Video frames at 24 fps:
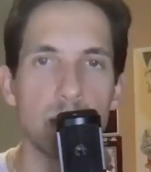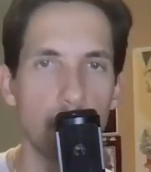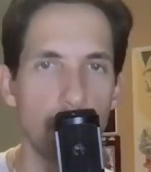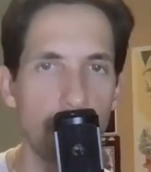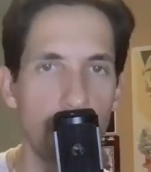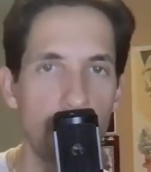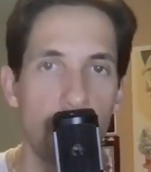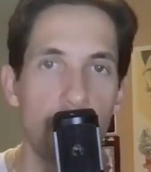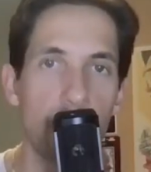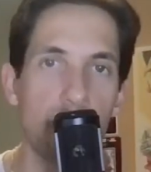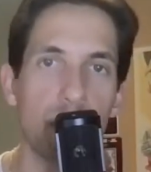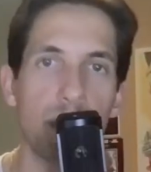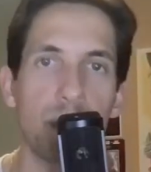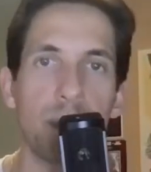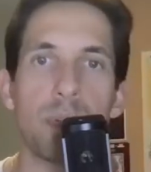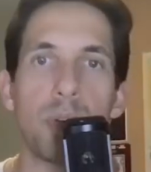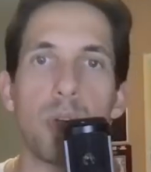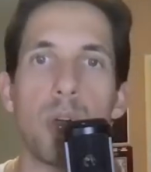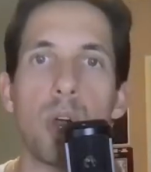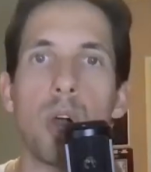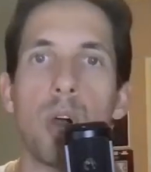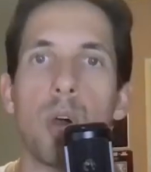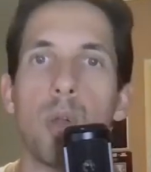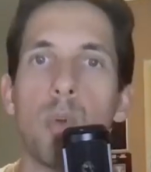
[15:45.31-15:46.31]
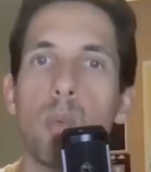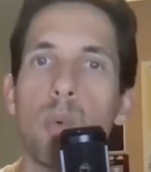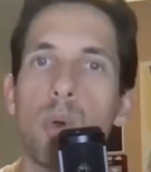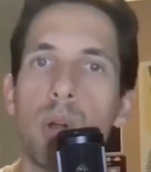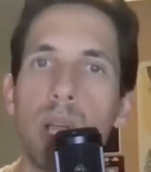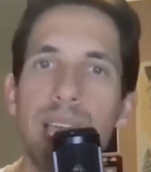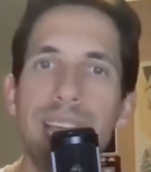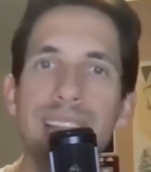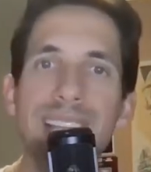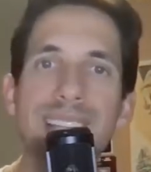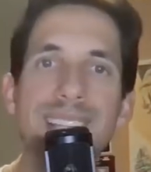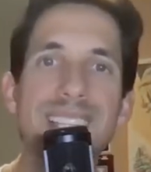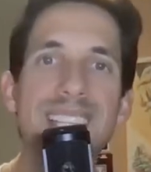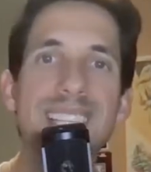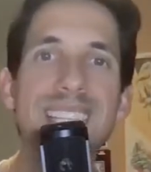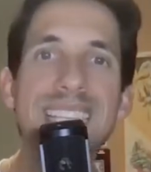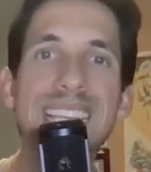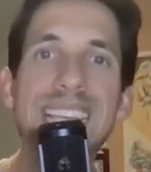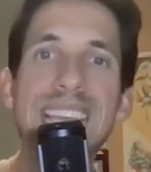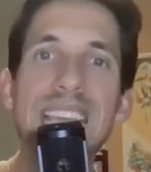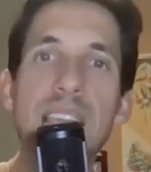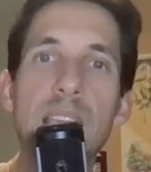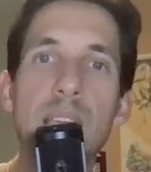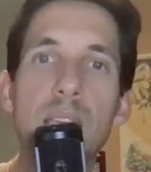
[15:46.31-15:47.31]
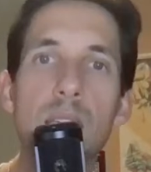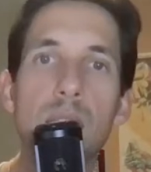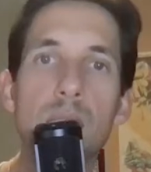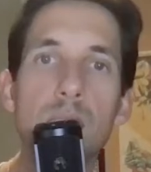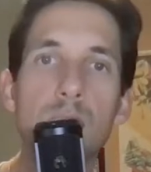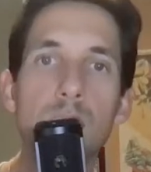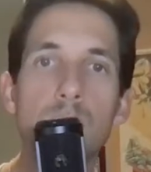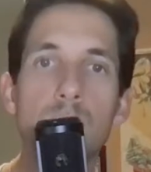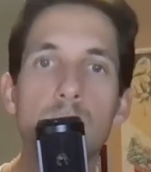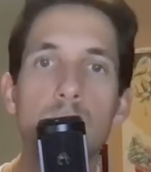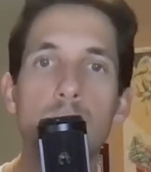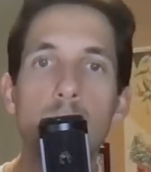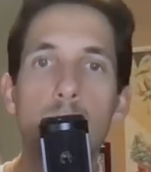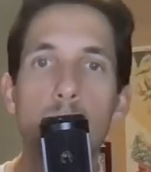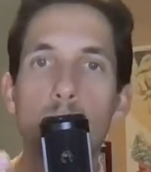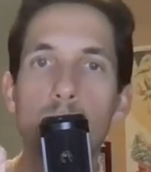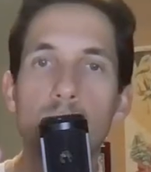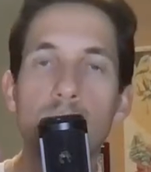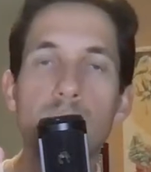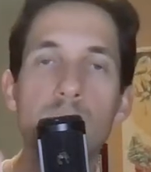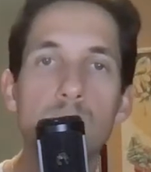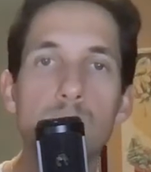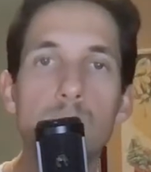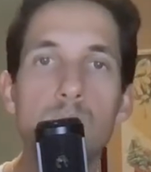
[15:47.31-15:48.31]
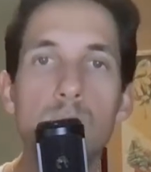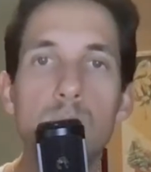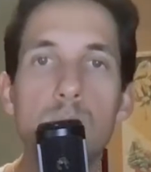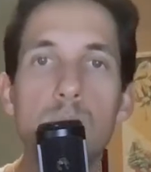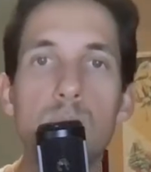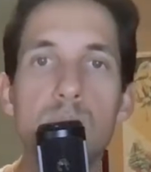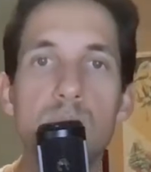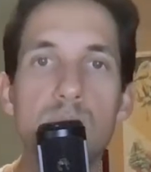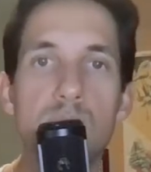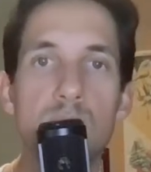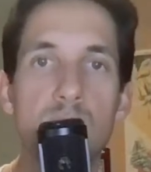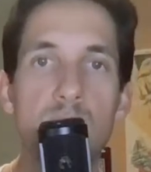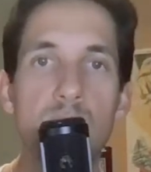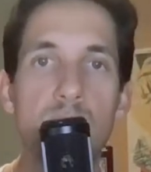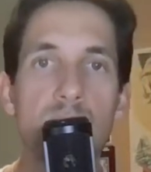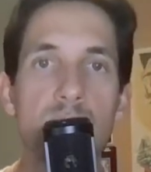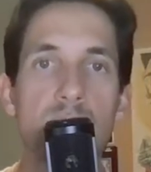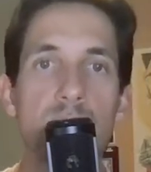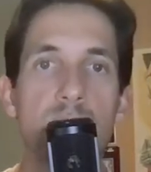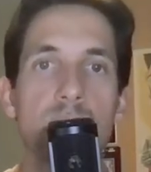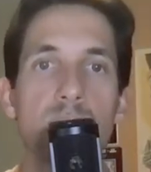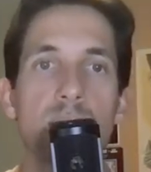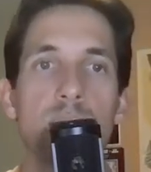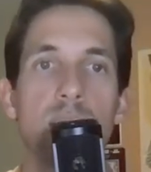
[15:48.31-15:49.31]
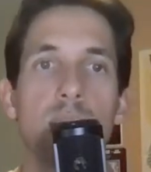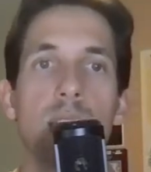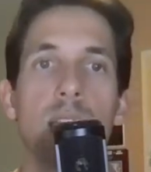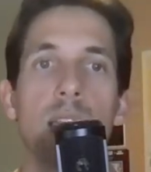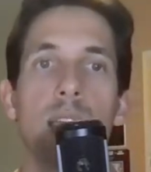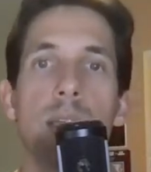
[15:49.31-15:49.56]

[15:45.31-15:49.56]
We'll get on your phone. We'll get it sticky. We'll get you used to this.